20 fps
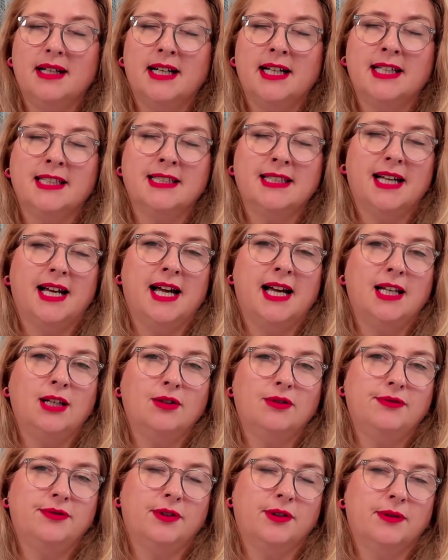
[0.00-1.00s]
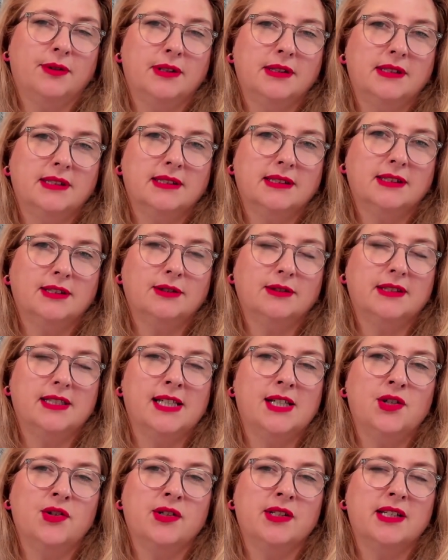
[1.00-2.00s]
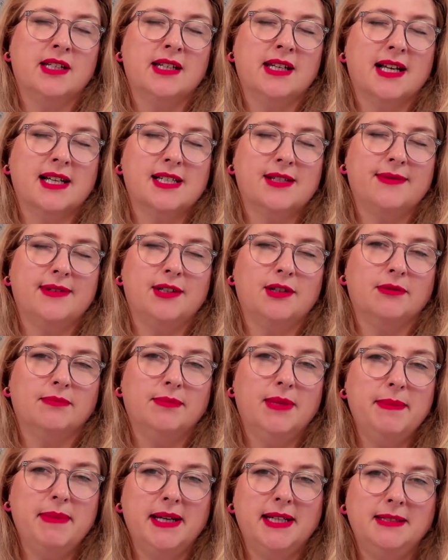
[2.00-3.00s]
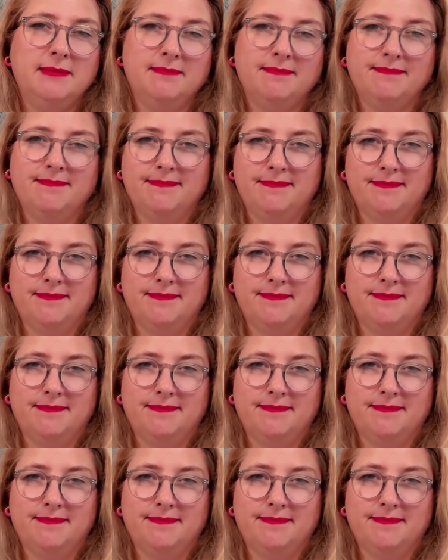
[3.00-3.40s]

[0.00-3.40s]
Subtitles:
and I look forward to seeing you in the next video. Bye bye.